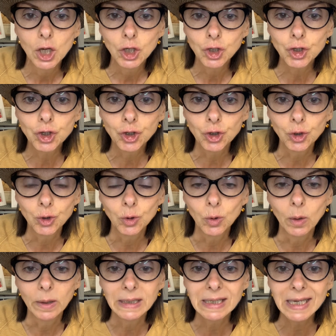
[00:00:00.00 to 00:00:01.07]

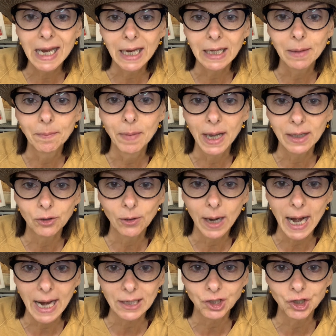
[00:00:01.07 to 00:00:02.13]
to take better
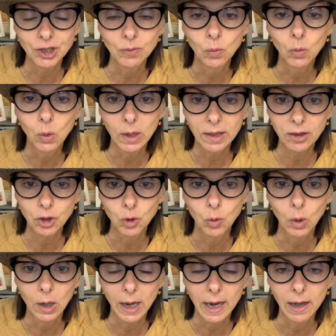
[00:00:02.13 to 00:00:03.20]
action with
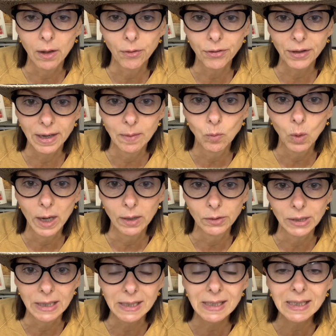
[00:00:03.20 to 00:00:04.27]
your health and
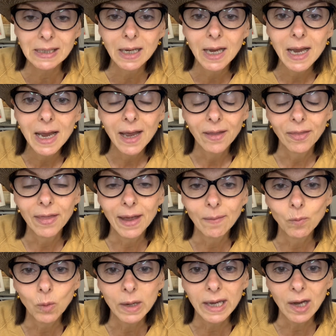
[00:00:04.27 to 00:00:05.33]
wellness,
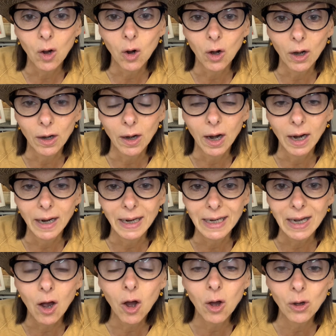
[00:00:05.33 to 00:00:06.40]
then we are
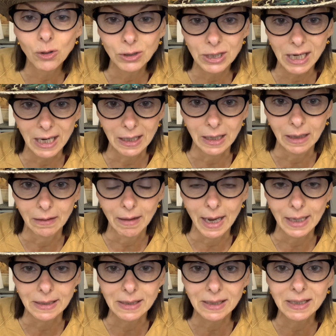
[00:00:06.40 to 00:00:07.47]
all taking
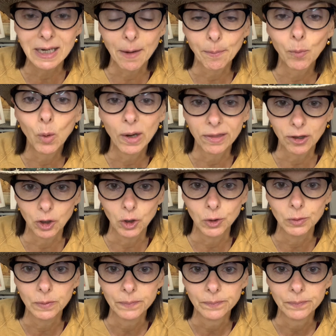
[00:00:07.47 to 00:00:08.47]
that step with you.